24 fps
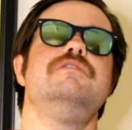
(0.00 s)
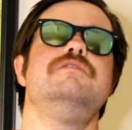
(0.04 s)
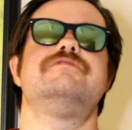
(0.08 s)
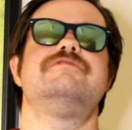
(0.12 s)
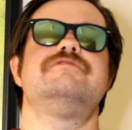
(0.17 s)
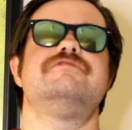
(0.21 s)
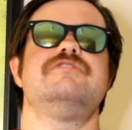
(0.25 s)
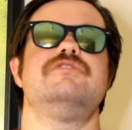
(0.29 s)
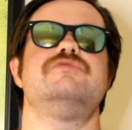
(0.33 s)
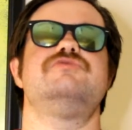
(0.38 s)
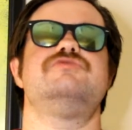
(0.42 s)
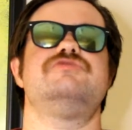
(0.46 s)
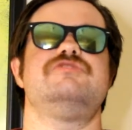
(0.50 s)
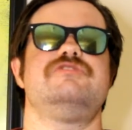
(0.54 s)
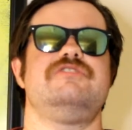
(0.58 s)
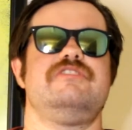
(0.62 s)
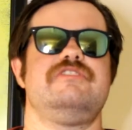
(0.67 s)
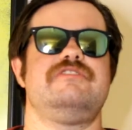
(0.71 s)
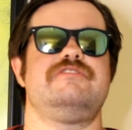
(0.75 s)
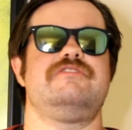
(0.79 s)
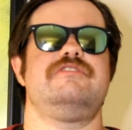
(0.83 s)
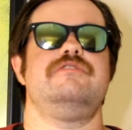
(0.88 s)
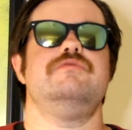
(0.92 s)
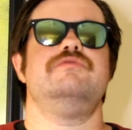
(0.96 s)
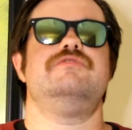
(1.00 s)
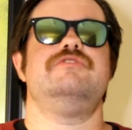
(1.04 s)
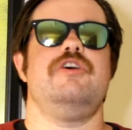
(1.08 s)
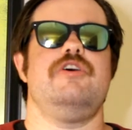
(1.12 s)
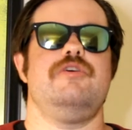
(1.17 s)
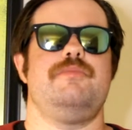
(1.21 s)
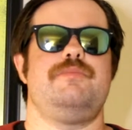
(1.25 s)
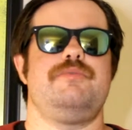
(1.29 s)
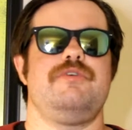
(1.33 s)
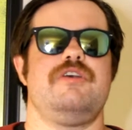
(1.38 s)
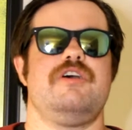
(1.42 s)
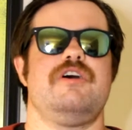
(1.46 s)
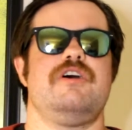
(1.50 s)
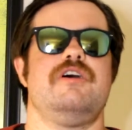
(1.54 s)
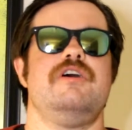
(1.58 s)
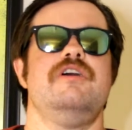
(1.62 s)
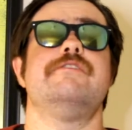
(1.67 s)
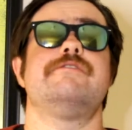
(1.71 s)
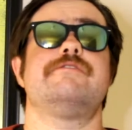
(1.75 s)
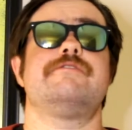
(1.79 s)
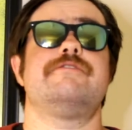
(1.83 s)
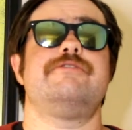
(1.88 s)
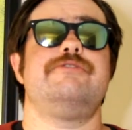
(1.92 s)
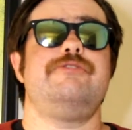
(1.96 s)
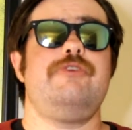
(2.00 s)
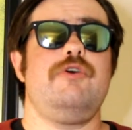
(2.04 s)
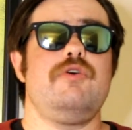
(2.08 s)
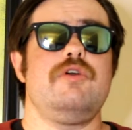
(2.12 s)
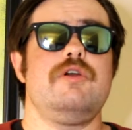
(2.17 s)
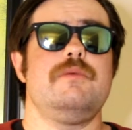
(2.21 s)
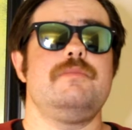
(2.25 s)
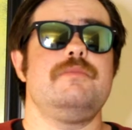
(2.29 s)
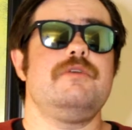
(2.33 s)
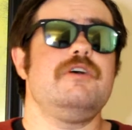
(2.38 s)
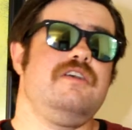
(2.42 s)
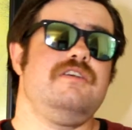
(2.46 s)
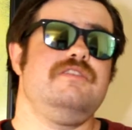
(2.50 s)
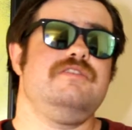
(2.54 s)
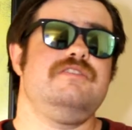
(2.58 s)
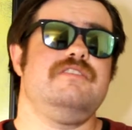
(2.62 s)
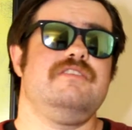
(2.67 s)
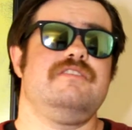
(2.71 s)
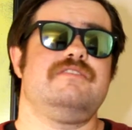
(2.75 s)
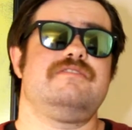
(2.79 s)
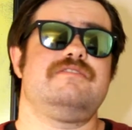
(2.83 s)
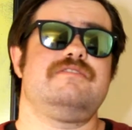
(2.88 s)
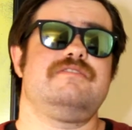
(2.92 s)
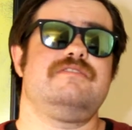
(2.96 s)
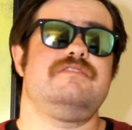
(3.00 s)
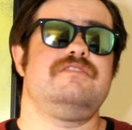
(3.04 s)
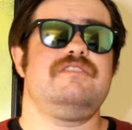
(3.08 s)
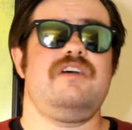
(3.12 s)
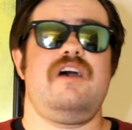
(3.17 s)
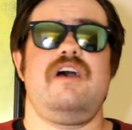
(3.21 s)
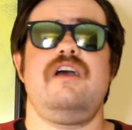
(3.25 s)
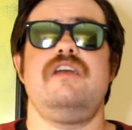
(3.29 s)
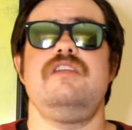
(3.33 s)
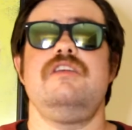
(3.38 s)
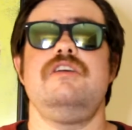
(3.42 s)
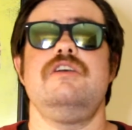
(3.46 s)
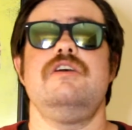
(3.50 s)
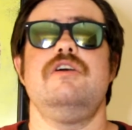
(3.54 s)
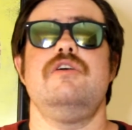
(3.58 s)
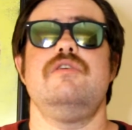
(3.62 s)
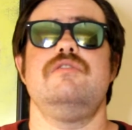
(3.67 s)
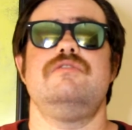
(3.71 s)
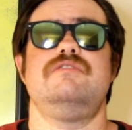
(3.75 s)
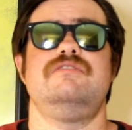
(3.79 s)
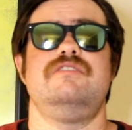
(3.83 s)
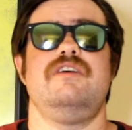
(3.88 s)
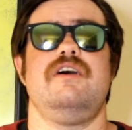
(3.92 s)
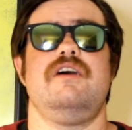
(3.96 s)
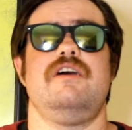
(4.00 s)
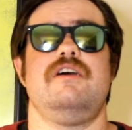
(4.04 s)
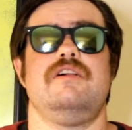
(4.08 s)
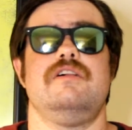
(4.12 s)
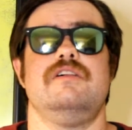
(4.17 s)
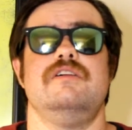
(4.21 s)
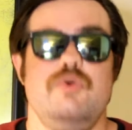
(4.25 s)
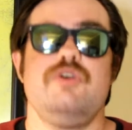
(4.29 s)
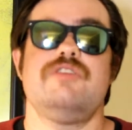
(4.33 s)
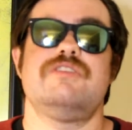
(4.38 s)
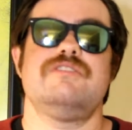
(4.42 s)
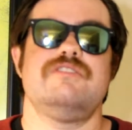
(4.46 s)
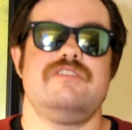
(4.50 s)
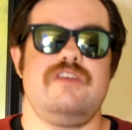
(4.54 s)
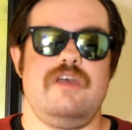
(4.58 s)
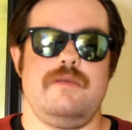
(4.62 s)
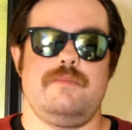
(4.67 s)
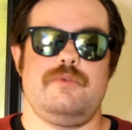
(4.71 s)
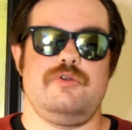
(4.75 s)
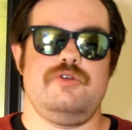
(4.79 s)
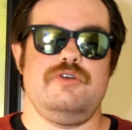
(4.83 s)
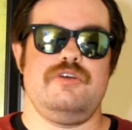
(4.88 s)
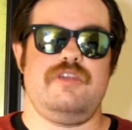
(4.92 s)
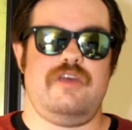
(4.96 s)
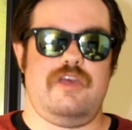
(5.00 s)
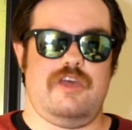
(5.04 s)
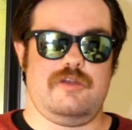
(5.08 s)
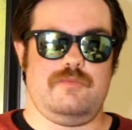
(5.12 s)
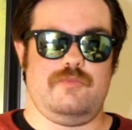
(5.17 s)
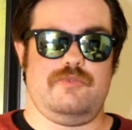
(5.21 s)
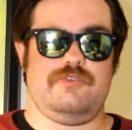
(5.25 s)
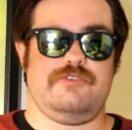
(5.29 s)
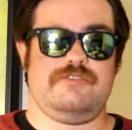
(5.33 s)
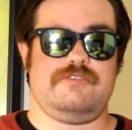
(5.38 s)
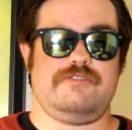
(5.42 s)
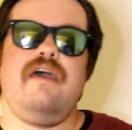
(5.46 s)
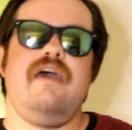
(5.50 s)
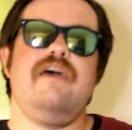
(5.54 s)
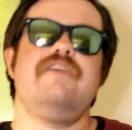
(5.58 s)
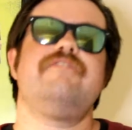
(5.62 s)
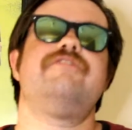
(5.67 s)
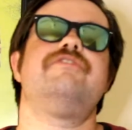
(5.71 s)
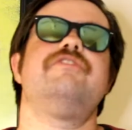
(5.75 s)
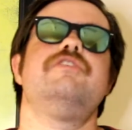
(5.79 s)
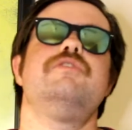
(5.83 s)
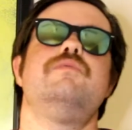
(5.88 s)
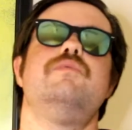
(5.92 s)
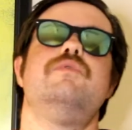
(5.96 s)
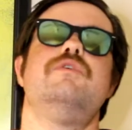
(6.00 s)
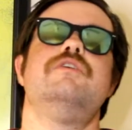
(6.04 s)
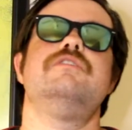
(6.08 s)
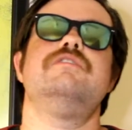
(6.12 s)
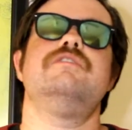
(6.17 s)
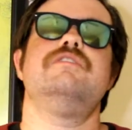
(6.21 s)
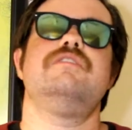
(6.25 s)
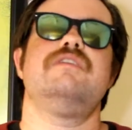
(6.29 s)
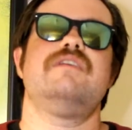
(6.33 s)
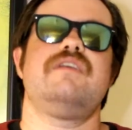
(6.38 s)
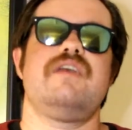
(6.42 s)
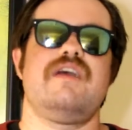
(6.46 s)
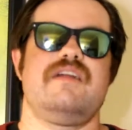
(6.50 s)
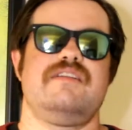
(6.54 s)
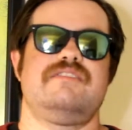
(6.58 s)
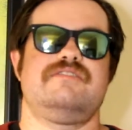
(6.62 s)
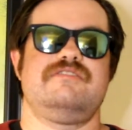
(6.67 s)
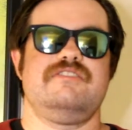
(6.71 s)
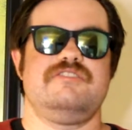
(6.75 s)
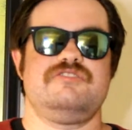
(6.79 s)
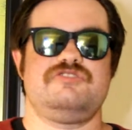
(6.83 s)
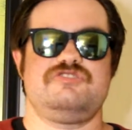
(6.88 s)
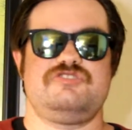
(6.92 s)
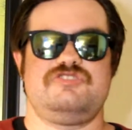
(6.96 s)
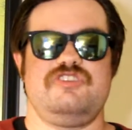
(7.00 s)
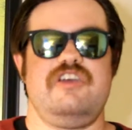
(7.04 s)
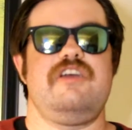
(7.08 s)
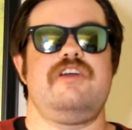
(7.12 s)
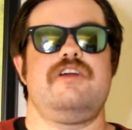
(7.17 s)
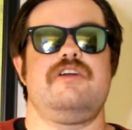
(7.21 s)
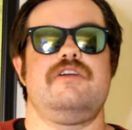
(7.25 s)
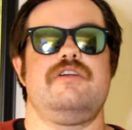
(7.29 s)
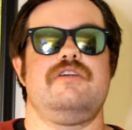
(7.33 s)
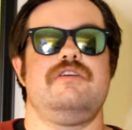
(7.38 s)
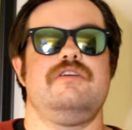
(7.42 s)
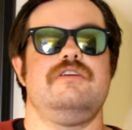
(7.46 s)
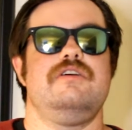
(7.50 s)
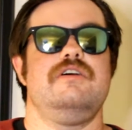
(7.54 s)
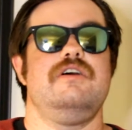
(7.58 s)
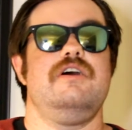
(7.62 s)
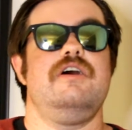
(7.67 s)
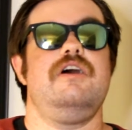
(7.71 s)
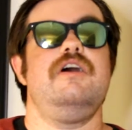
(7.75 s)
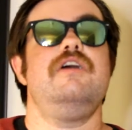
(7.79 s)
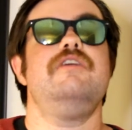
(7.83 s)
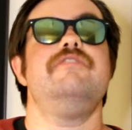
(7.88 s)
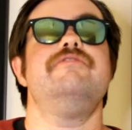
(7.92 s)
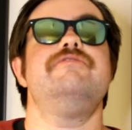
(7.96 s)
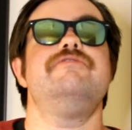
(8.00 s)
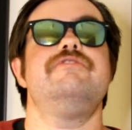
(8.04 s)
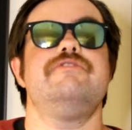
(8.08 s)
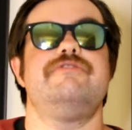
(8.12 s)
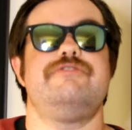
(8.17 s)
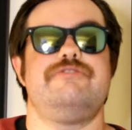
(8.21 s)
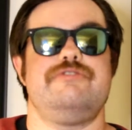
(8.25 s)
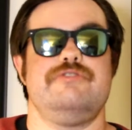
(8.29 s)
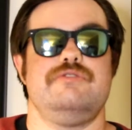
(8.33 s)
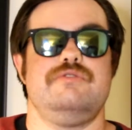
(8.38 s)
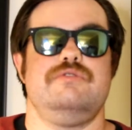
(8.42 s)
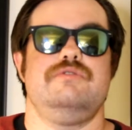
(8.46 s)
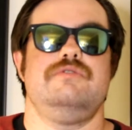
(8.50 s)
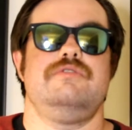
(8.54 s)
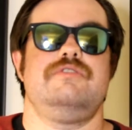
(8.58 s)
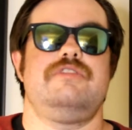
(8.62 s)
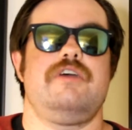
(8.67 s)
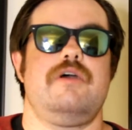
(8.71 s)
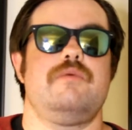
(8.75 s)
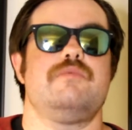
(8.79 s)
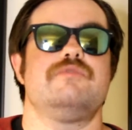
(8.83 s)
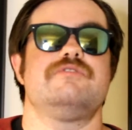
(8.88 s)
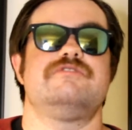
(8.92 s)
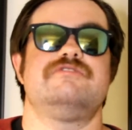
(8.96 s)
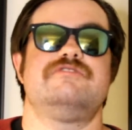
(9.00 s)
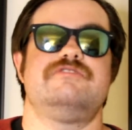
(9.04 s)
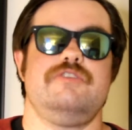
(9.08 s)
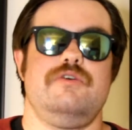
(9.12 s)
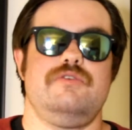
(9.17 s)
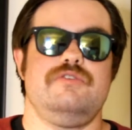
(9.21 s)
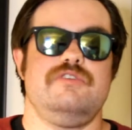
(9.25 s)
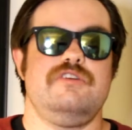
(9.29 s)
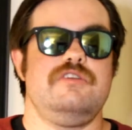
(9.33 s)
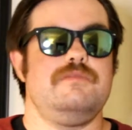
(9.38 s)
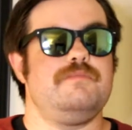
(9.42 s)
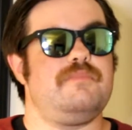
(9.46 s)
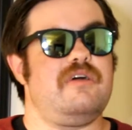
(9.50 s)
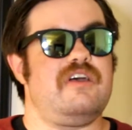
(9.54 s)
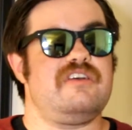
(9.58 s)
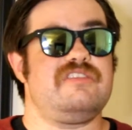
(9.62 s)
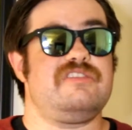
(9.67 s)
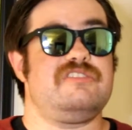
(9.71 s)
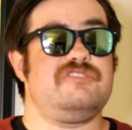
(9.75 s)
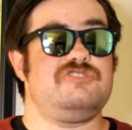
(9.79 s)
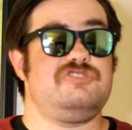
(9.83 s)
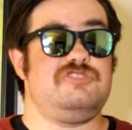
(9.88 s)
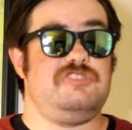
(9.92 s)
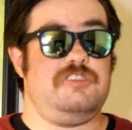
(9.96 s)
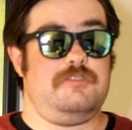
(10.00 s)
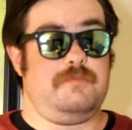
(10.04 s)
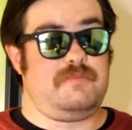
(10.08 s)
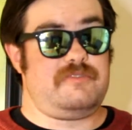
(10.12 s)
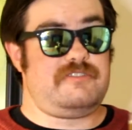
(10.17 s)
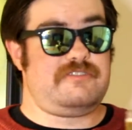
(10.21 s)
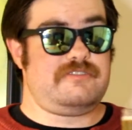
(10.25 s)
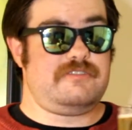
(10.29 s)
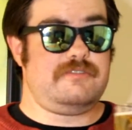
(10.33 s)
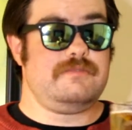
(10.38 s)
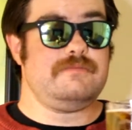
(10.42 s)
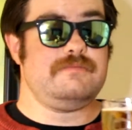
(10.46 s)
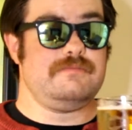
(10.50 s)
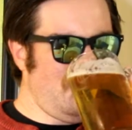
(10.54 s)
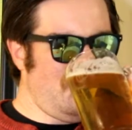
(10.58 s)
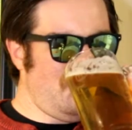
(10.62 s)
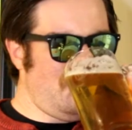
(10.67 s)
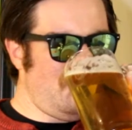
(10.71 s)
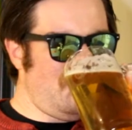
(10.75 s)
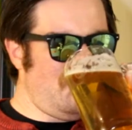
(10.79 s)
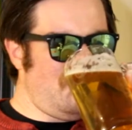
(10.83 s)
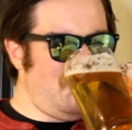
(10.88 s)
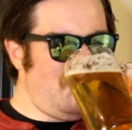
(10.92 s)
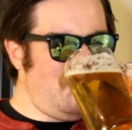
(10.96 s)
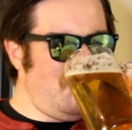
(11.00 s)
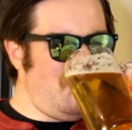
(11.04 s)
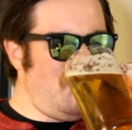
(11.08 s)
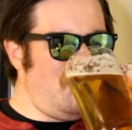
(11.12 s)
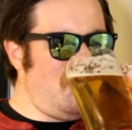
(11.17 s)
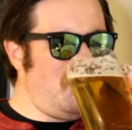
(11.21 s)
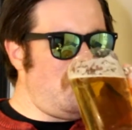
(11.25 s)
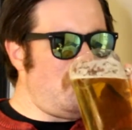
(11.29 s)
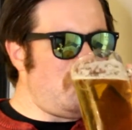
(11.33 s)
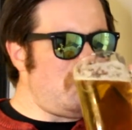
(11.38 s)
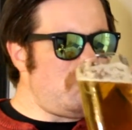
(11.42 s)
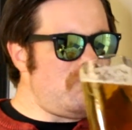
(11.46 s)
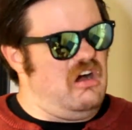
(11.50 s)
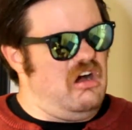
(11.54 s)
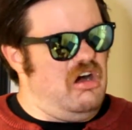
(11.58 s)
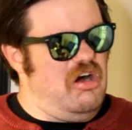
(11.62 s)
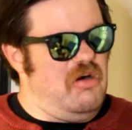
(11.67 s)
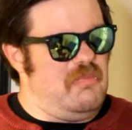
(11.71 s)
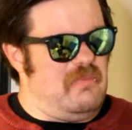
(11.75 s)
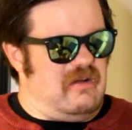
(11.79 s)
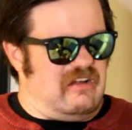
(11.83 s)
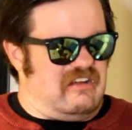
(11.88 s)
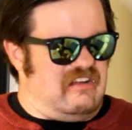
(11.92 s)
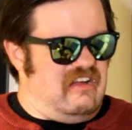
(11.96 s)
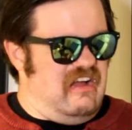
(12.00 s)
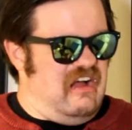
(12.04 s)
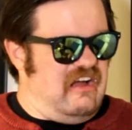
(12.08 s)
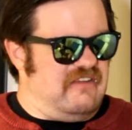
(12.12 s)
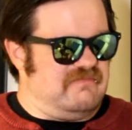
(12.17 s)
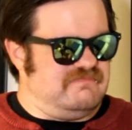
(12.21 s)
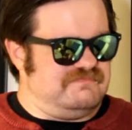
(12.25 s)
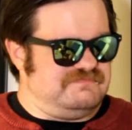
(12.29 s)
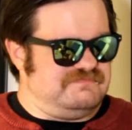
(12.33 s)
socialist utopia is formed in this tiny hotel with neighborhood animals. Everyone gets a share of the food that was stolen by the chimps. Oh my god.